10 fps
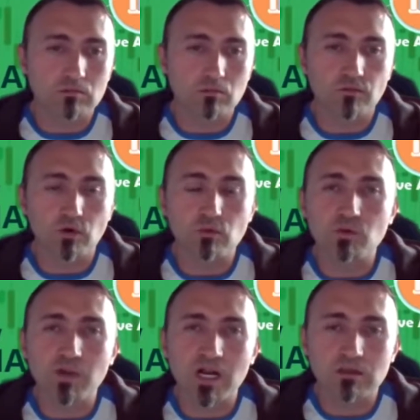from
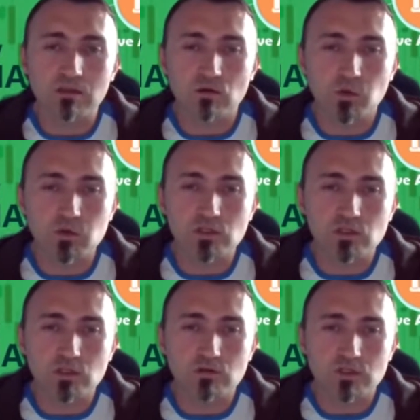the market
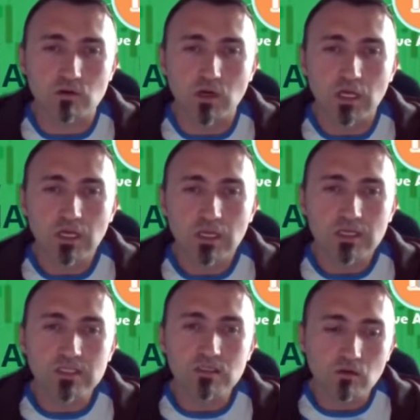composition. So
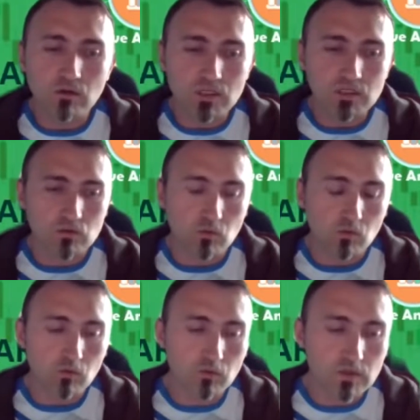as long as
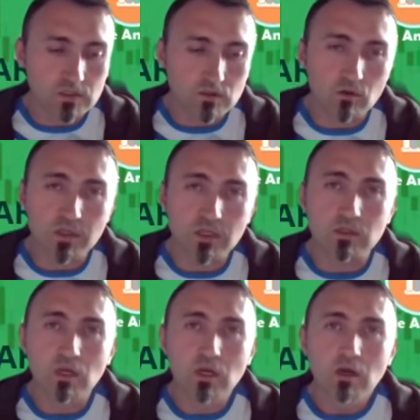we saw
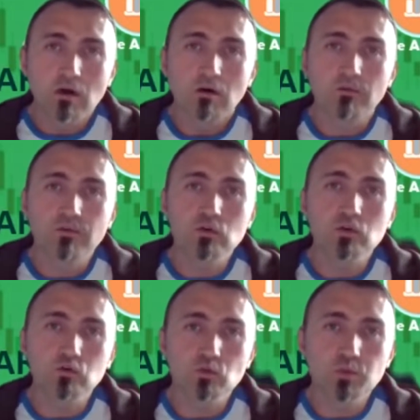that
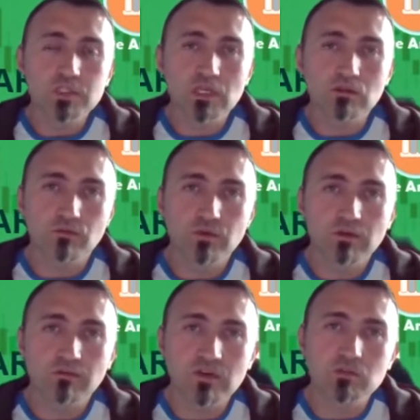42% of
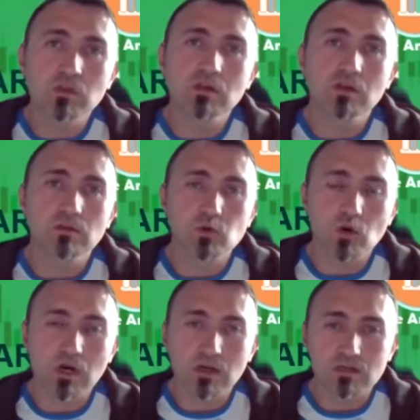the investment in
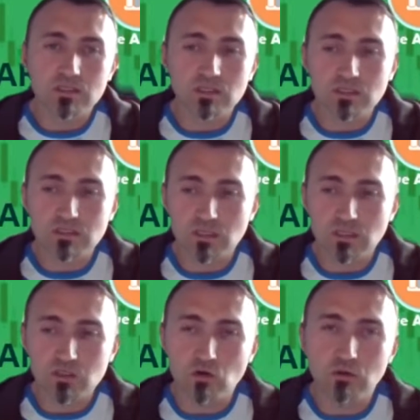cryptocurrencies
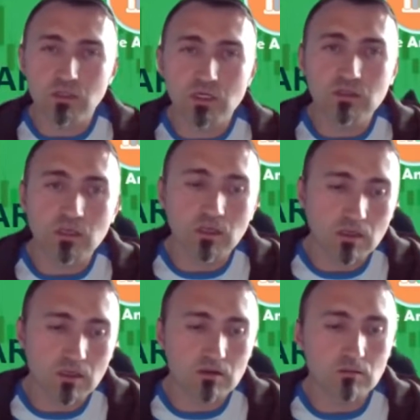is
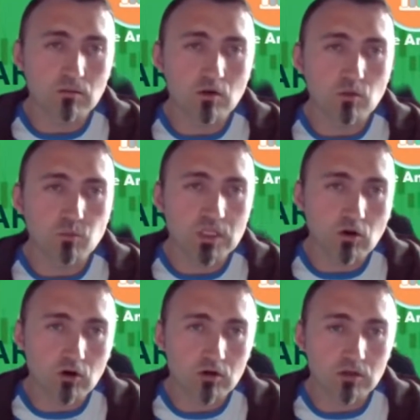already in
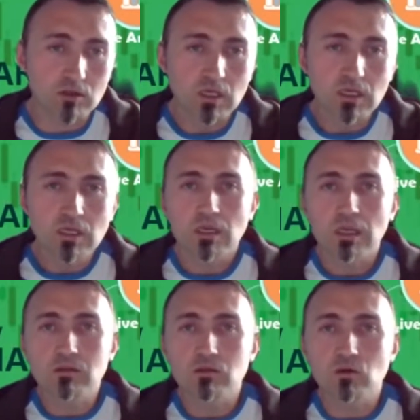Bitcoin,
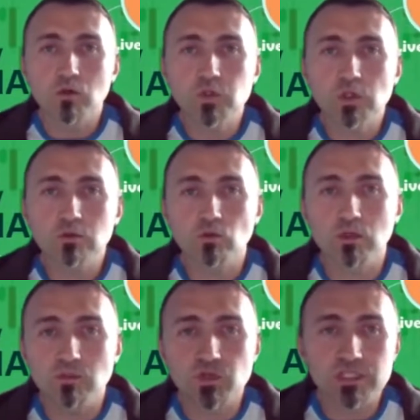and also
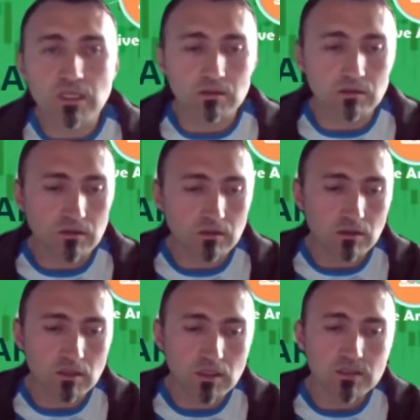20%
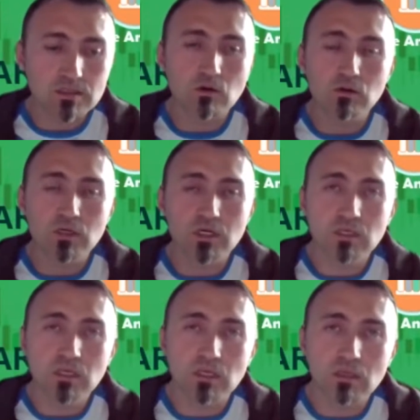is
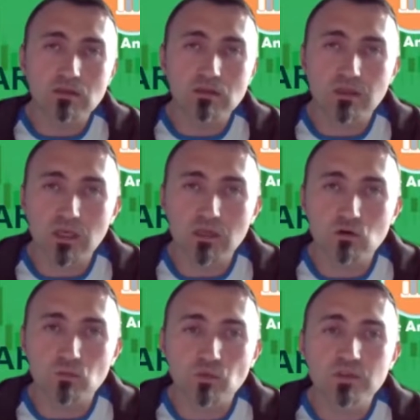already in
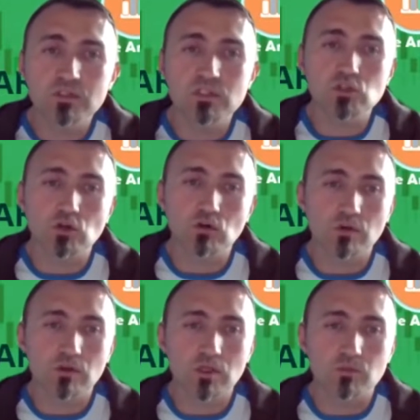Ethereum, this is
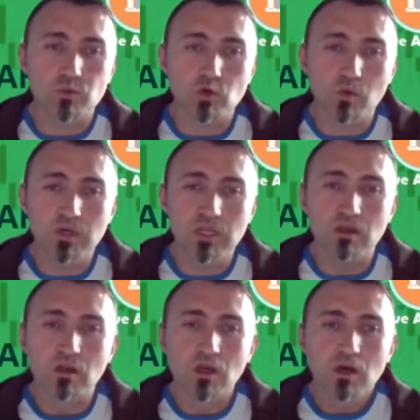showing that
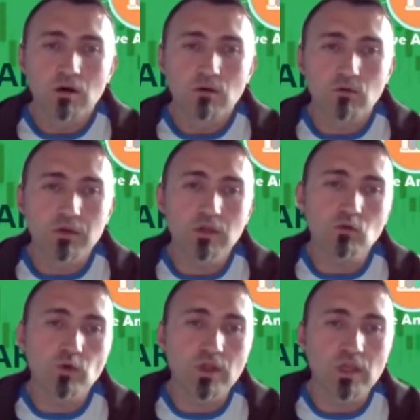probably
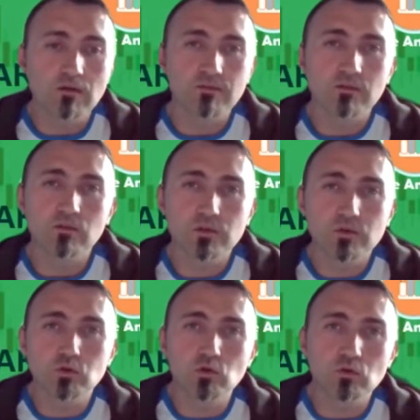here we have
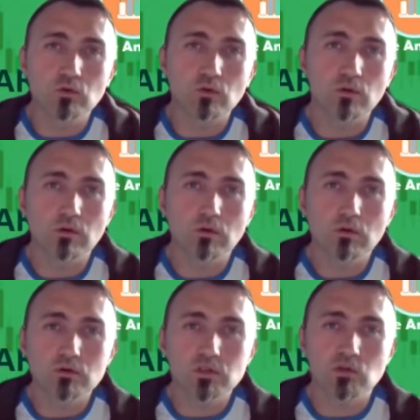the two
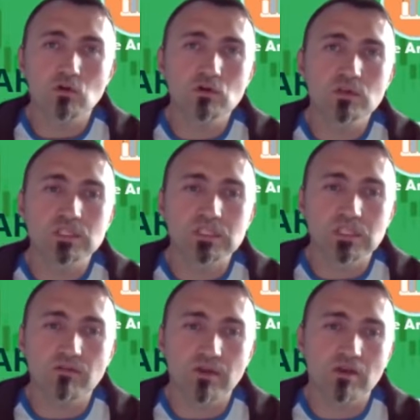strongest
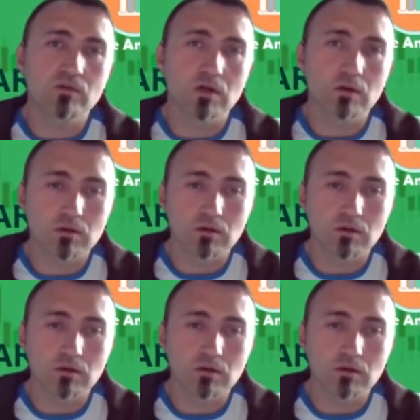safe haven